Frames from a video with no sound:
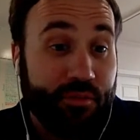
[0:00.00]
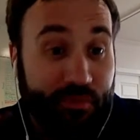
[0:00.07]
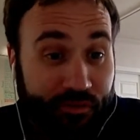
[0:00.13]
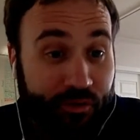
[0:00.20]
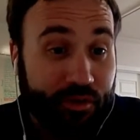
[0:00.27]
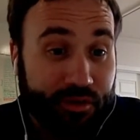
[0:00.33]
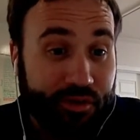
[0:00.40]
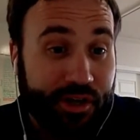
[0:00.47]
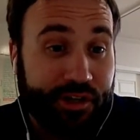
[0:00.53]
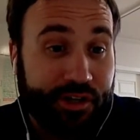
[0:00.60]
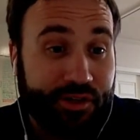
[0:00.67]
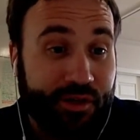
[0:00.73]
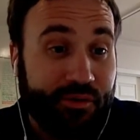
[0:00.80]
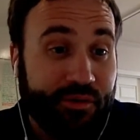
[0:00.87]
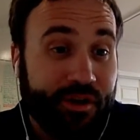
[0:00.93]
Before the trade
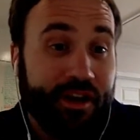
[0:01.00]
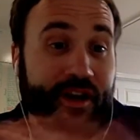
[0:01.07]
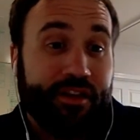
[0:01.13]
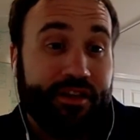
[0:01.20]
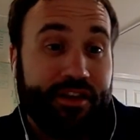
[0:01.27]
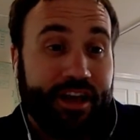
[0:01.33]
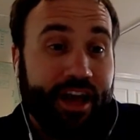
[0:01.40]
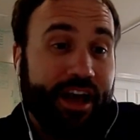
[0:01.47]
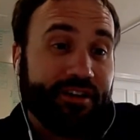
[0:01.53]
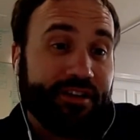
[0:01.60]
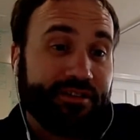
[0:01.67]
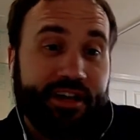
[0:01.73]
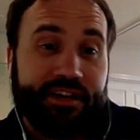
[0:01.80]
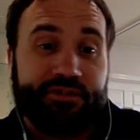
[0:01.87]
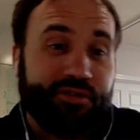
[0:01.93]
show, the guys
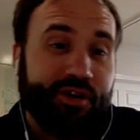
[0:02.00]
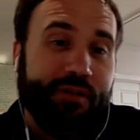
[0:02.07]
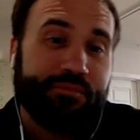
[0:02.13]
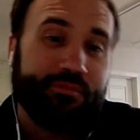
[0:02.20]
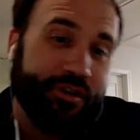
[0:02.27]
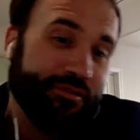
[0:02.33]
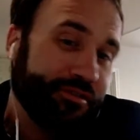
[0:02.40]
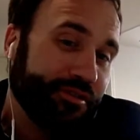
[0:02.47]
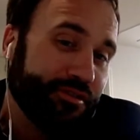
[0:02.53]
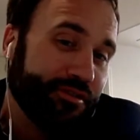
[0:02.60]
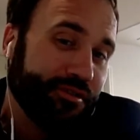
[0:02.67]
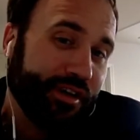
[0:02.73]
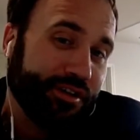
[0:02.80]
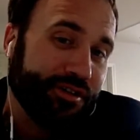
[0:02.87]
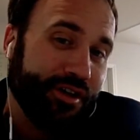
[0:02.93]
got dropped off at the
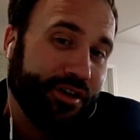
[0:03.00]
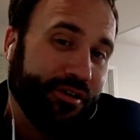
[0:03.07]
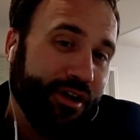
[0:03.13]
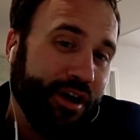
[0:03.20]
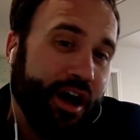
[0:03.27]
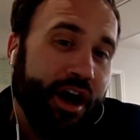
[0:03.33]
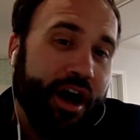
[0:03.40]
trade show.